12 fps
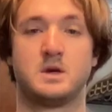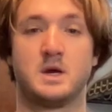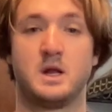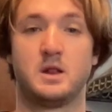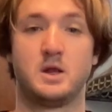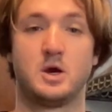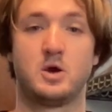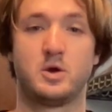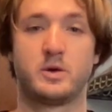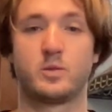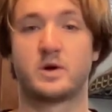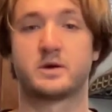Hello
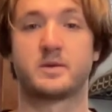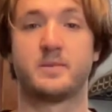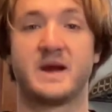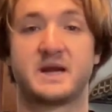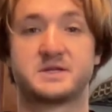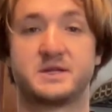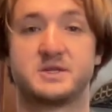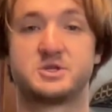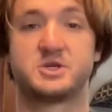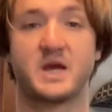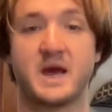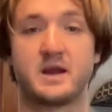and welcome back to the
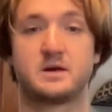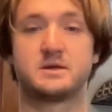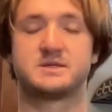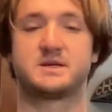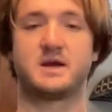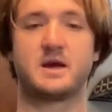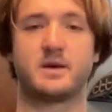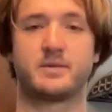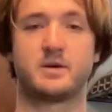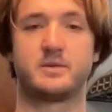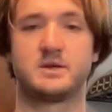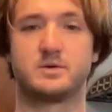channel. Today I'm
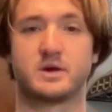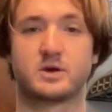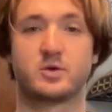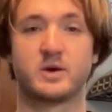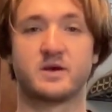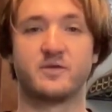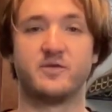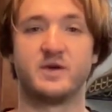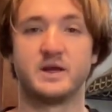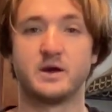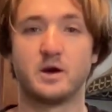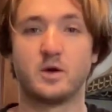going to be doing a quick
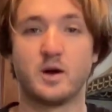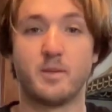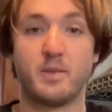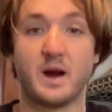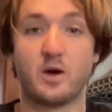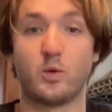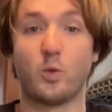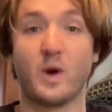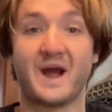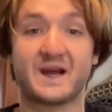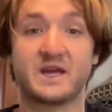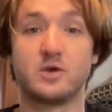video about
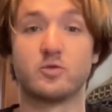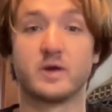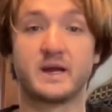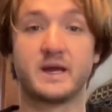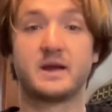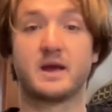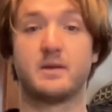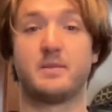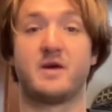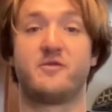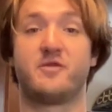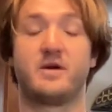wacky rigging and
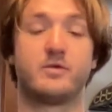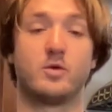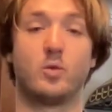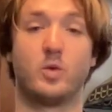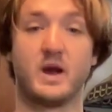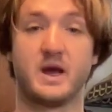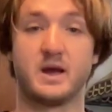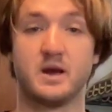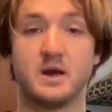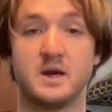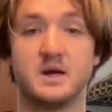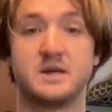my favorite way
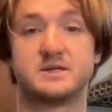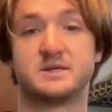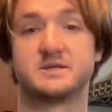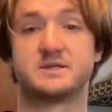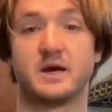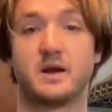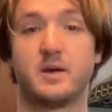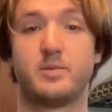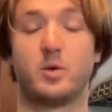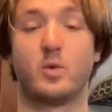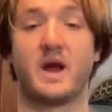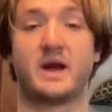to set up a
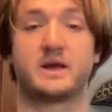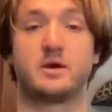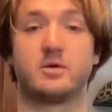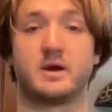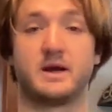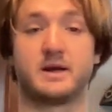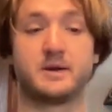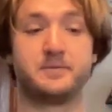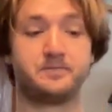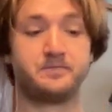wacky rig.